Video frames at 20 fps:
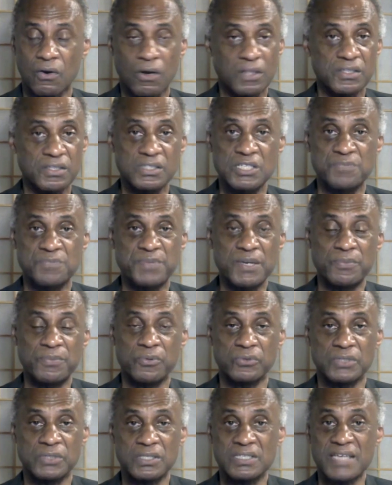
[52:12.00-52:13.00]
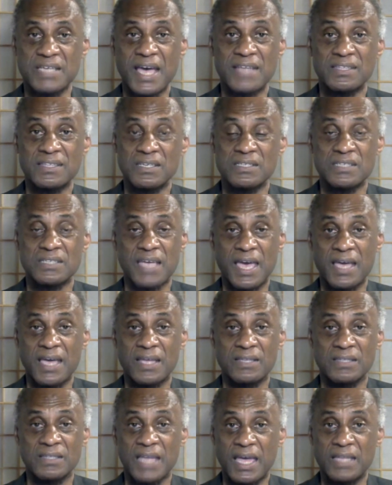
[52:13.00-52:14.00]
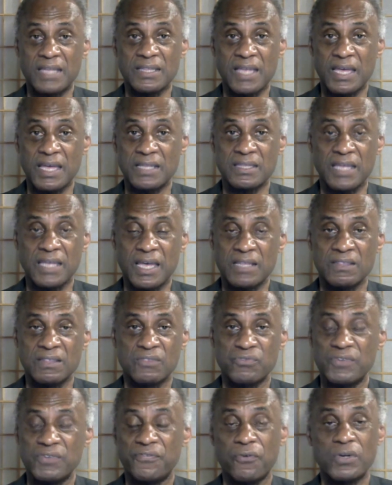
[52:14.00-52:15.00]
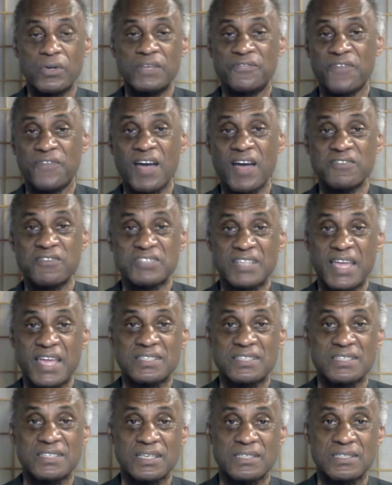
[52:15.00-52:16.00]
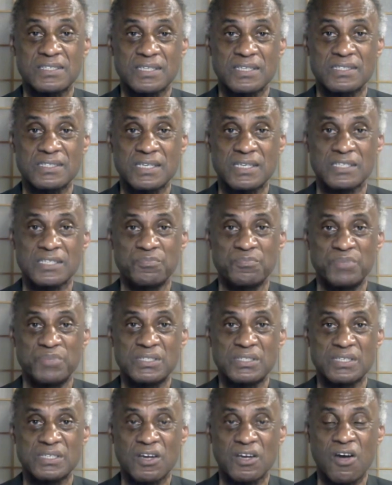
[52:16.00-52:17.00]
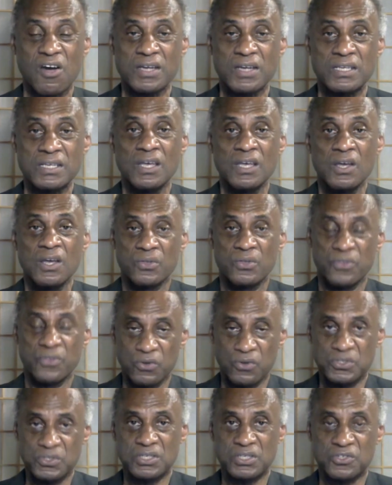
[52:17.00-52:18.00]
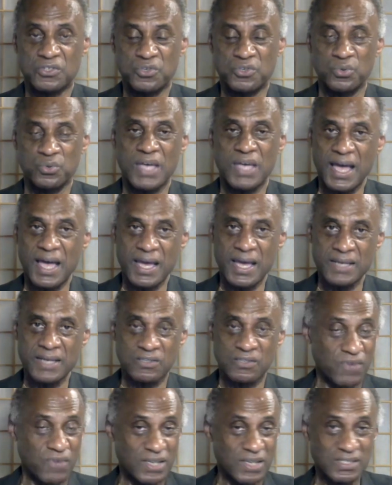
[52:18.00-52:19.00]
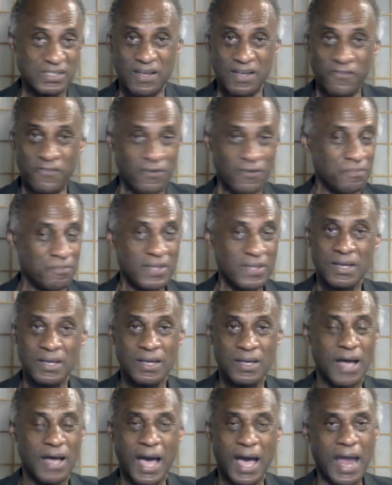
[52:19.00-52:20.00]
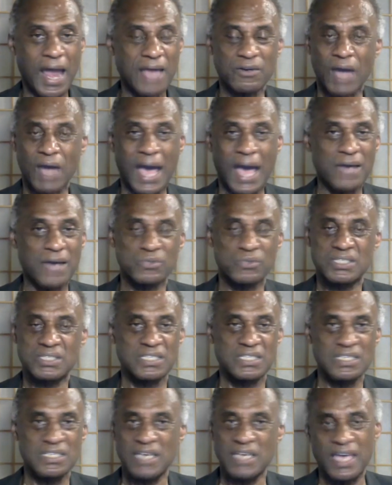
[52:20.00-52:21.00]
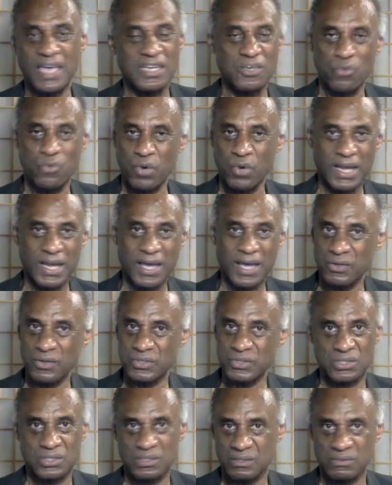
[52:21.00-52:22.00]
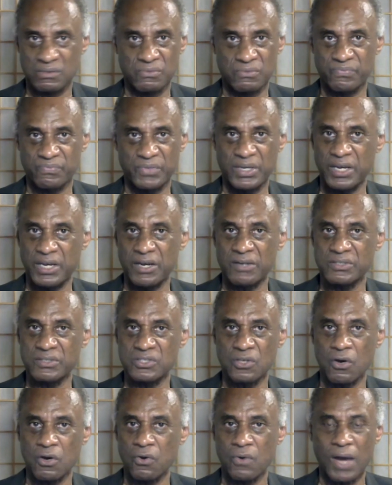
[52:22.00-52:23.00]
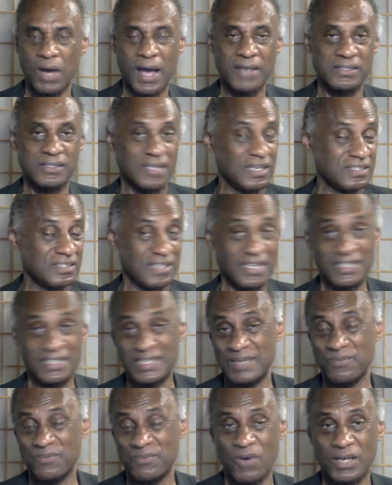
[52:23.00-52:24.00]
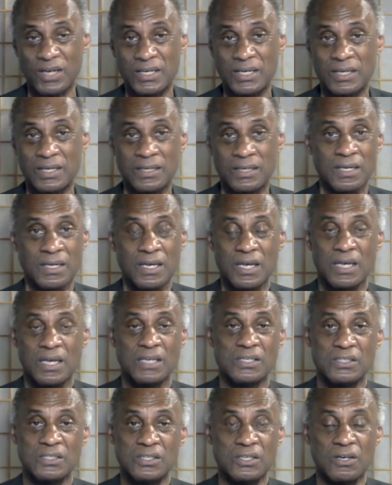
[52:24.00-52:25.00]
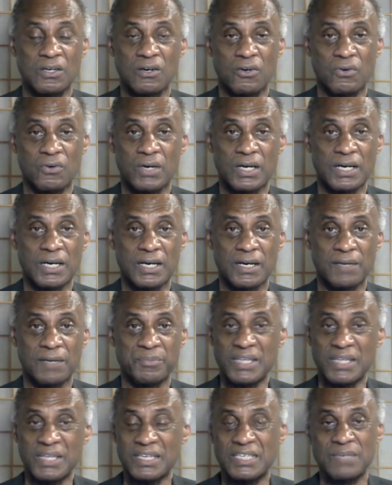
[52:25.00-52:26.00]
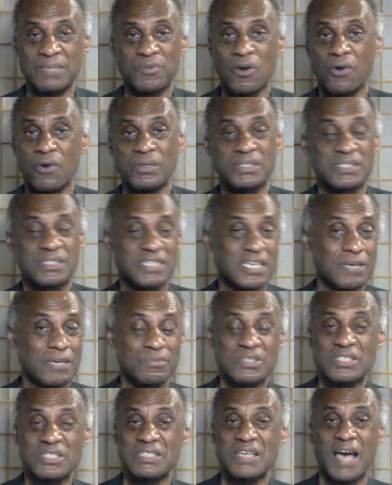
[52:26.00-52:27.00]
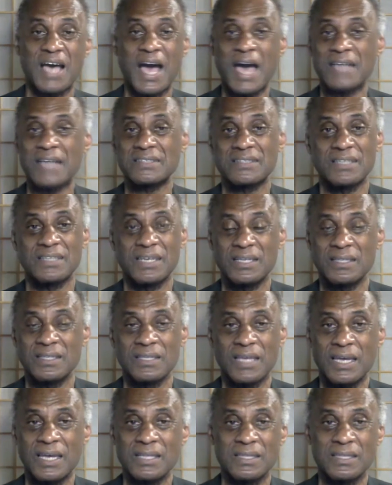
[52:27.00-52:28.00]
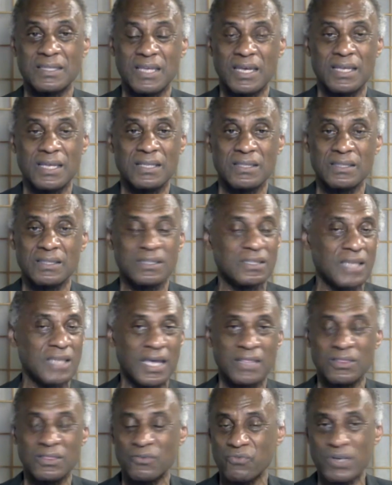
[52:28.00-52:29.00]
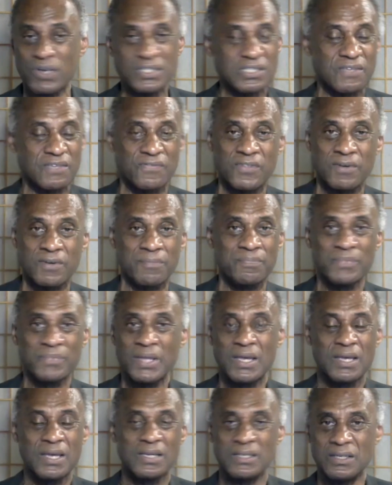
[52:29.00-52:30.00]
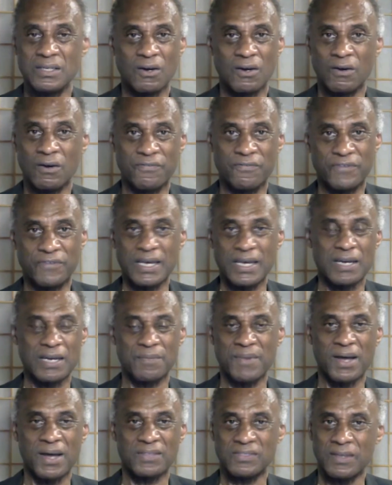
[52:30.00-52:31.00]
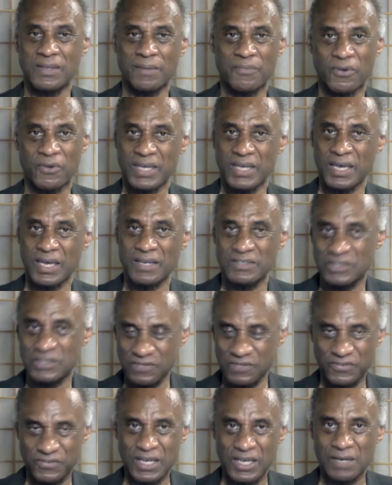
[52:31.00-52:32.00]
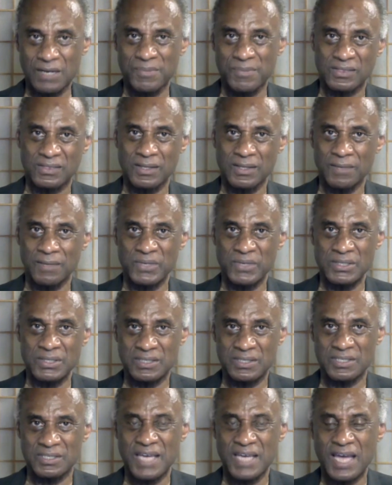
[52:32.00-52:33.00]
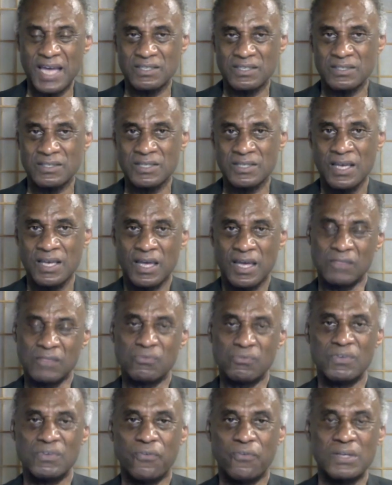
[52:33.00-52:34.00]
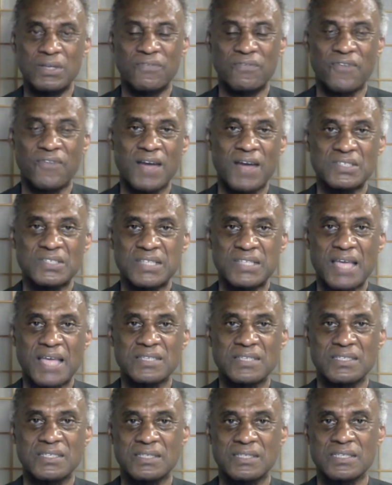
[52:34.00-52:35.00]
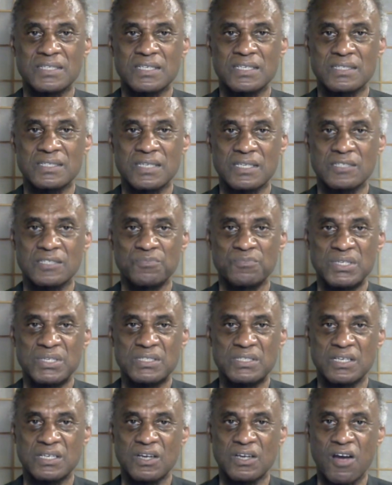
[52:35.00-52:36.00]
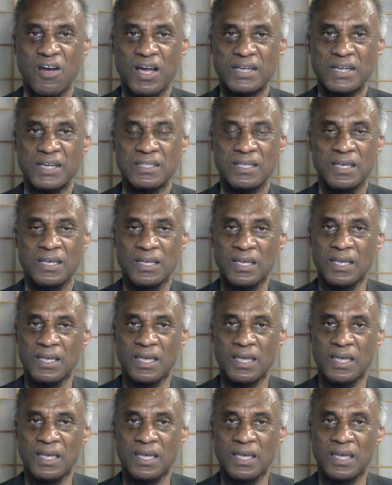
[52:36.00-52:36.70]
All of these people, DeSantis and 345/666 Beast Incarnate, those are the two guys. The rest of them, I don't see anyone else here. So they keep running. You know, they keep going. Tim Scott and the rest of them, you know, forget about them. Okay, just forget about them. It's DeSantis and 345/666 Beast Incarnate.